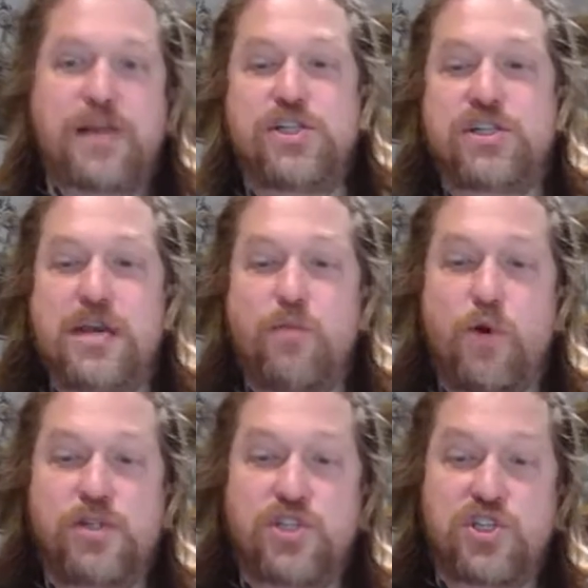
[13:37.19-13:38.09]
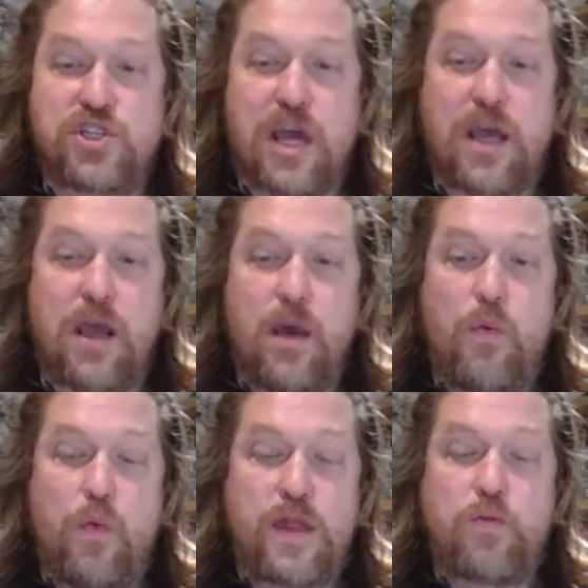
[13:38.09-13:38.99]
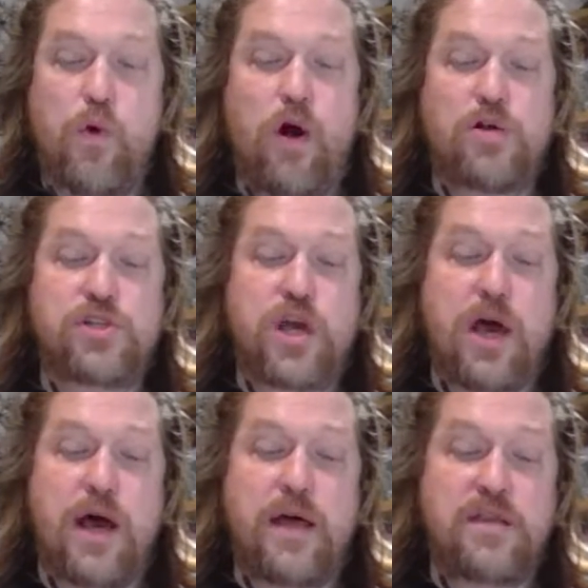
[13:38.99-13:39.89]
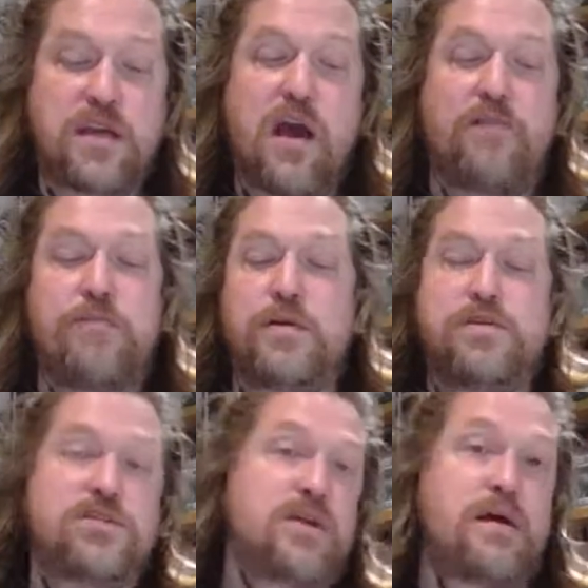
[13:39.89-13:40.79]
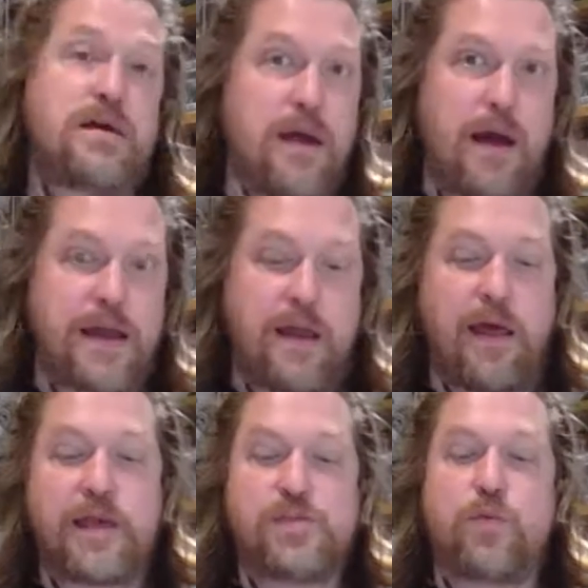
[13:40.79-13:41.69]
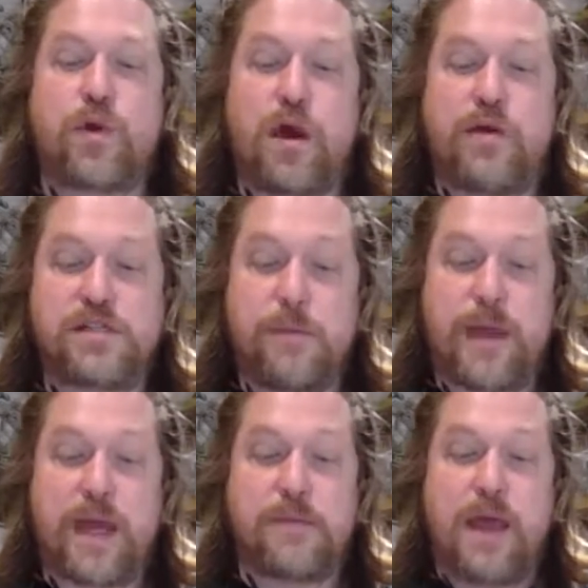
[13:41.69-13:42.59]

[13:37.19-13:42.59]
I just didn't want to stick with what the government's guidelines were going to be.